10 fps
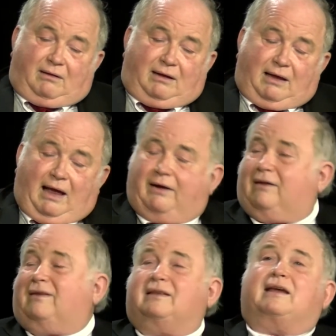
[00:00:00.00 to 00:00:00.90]
How do you
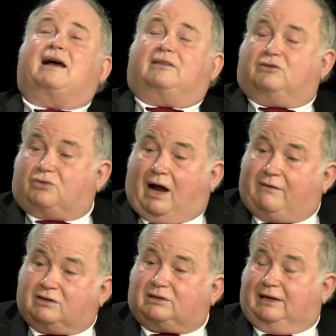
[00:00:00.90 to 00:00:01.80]
think they got their
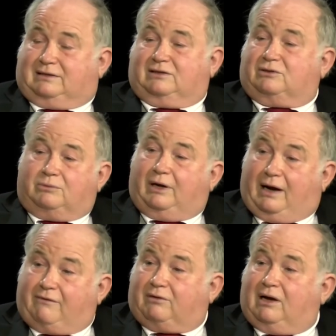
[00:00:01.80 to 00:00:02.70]
driver's license or
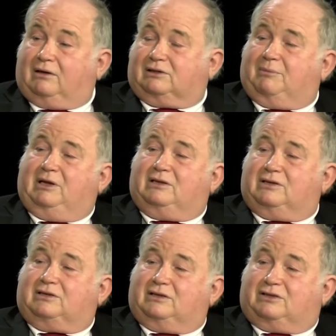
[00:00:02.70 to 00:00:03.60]
whatever else? I mean,
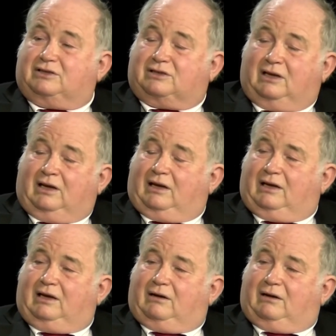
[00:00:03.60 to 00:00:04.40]
it's just, Jim